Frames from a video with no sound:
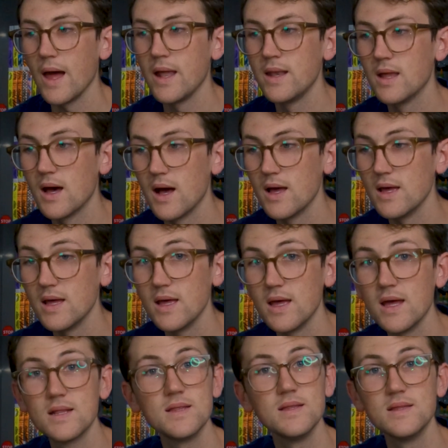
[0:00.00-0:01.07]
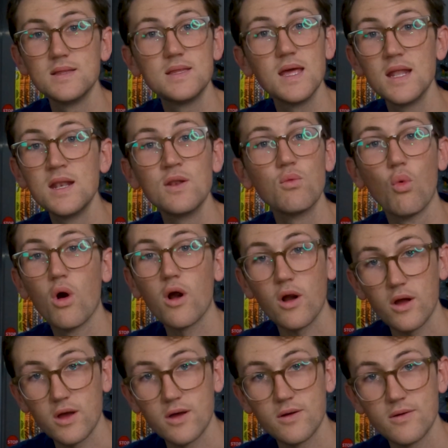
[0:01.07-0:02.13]
And it didn't
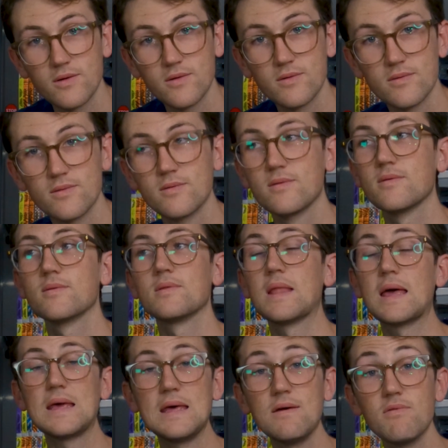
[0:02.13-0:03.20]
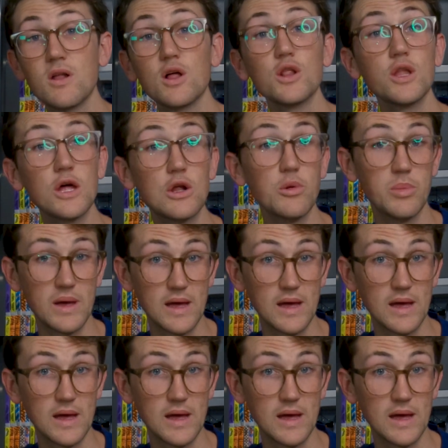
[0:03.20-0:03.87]
work, like even a little